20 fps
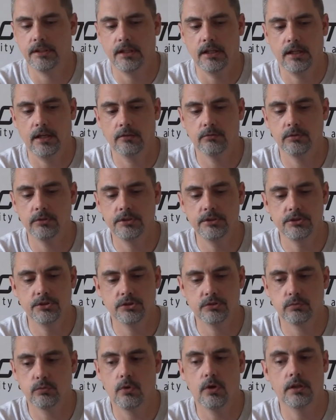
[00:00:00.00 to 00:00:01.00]
I really
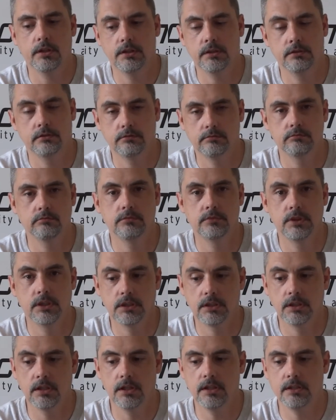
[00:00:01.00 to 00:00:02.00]
just wanted the
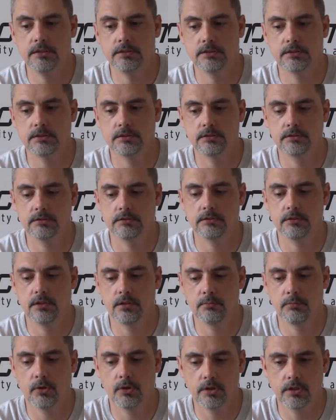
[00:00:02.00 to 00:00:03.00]
guts, the
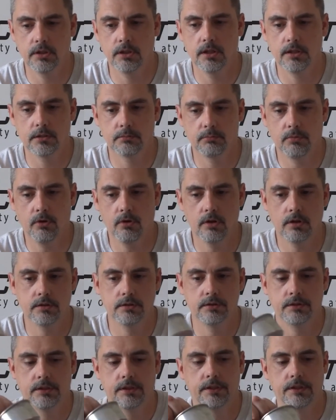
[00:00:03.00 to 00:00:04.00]
percolator part,
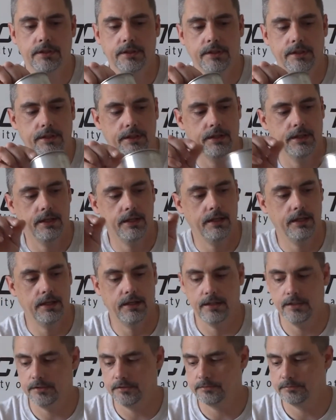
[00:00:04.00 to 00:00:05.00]

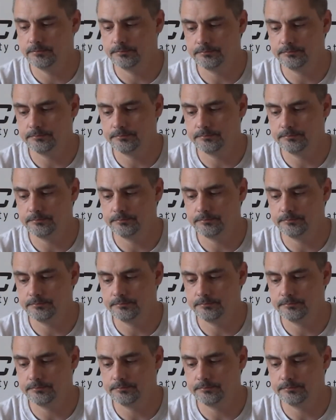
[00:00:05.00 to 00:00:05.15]
and